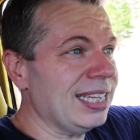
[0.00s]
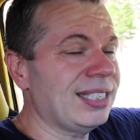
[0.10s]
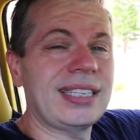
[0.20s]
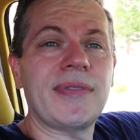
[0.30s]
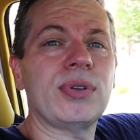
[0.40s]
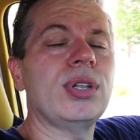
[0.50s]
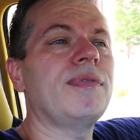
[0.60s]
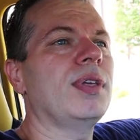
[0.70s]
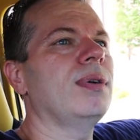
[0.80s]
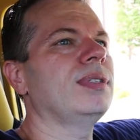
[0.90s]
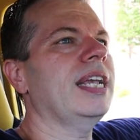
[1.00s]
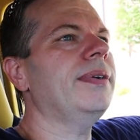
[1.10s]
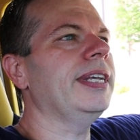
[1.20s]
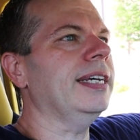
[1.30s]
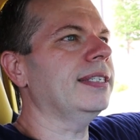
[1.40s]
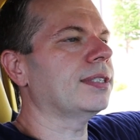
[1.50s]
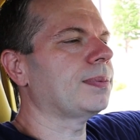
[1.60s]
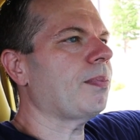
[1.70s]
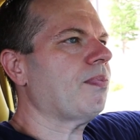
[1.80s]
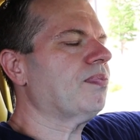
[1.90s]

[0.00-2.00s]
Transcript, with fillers: in several of those areas.